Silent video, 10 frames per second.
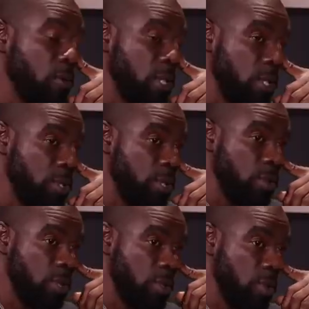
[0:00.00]
was
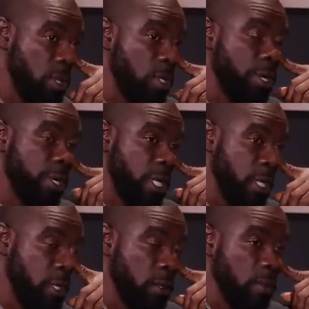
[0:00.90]
introduced to it
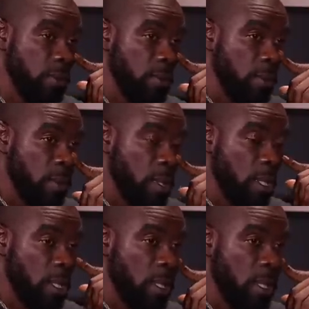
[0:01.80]
early.
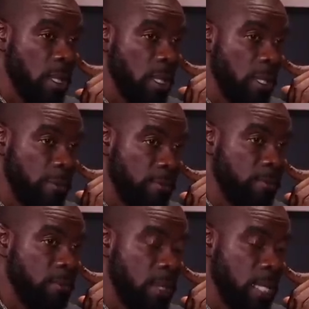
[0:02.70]

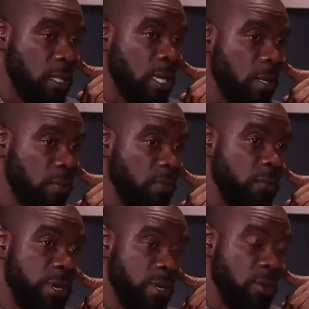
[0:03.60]
And that's a
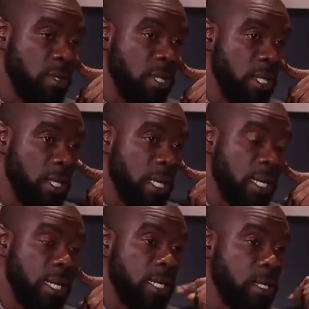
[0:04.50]
very good thing.
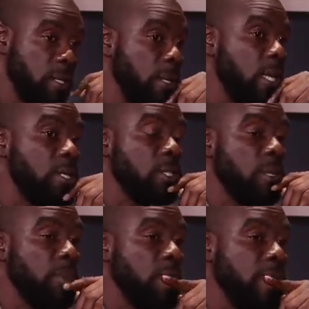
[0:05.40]
And that's
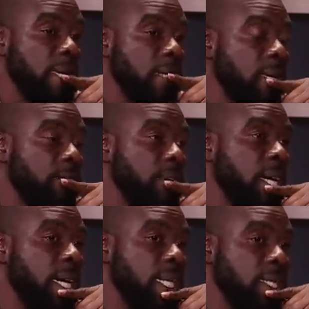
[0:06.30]
something that every
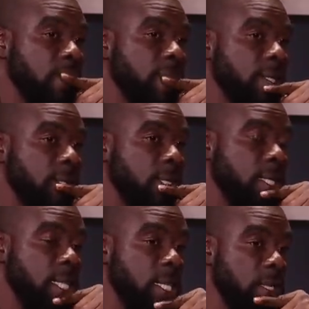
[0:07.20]
artist
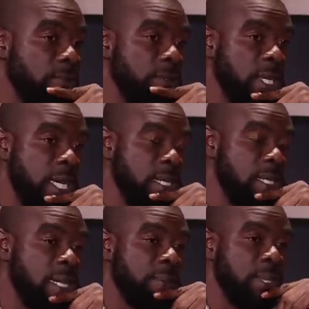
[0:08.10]
need to
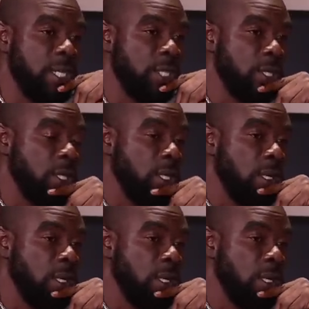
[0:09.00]
establish